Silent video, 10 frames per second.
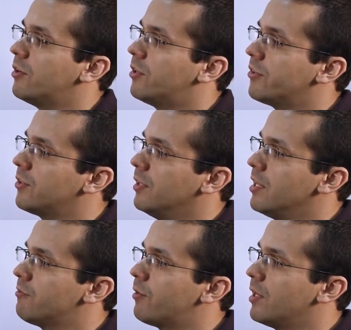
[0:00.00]
there's a
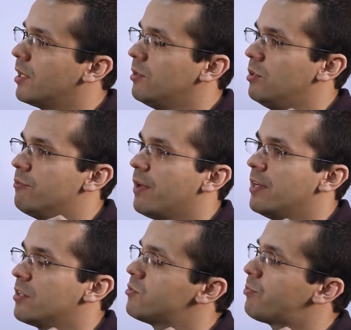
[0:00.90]
link for the uh,
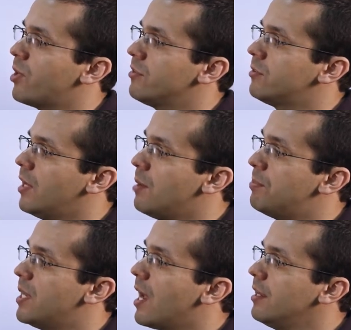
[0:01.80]
Unified Express
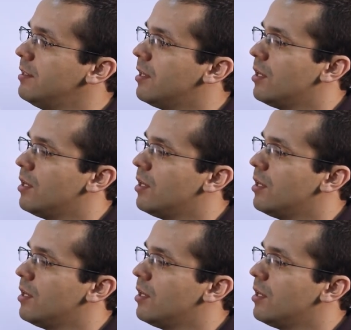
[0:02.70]
API.